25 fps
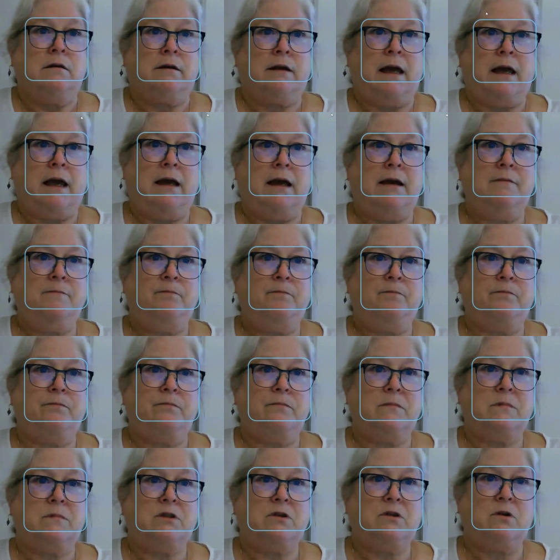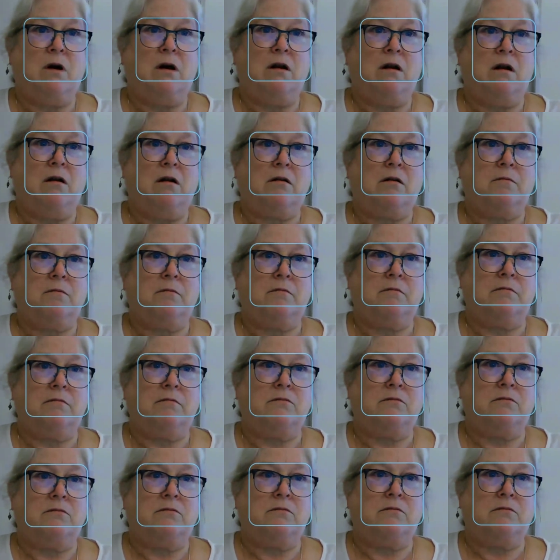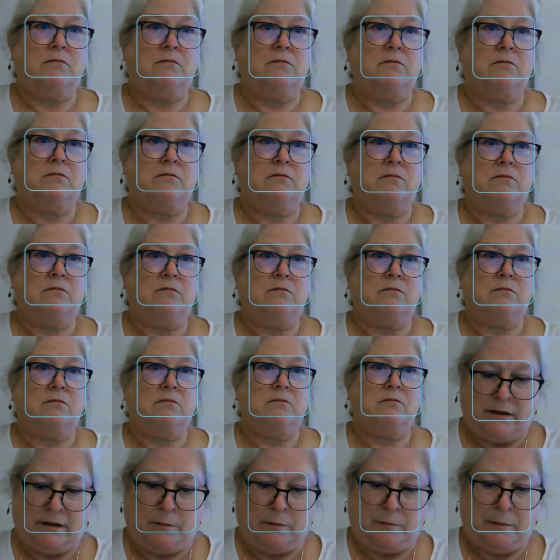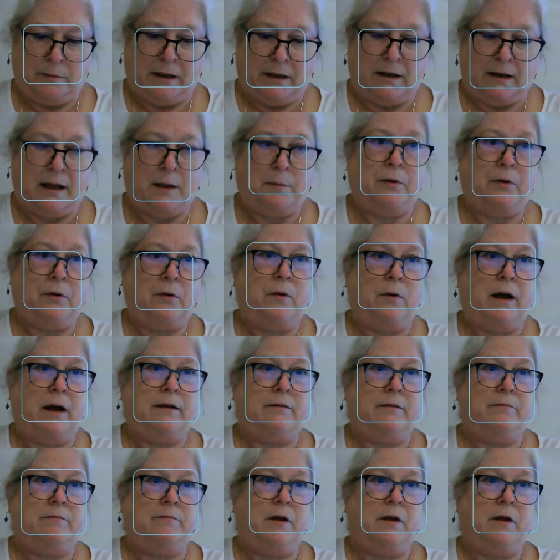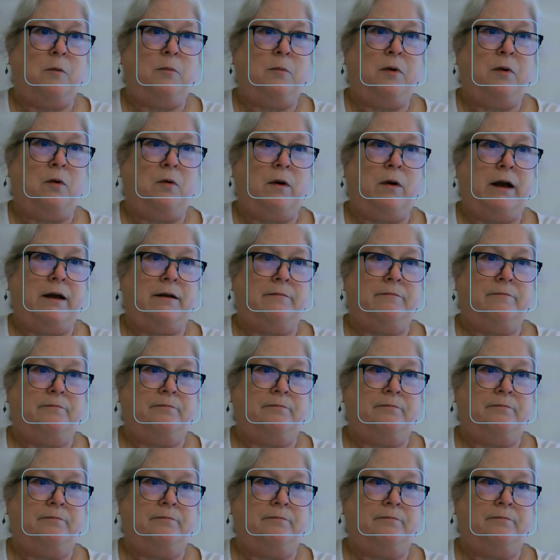Okay, so on our chart, I'll show you in a little bit, I put white. I'll put white.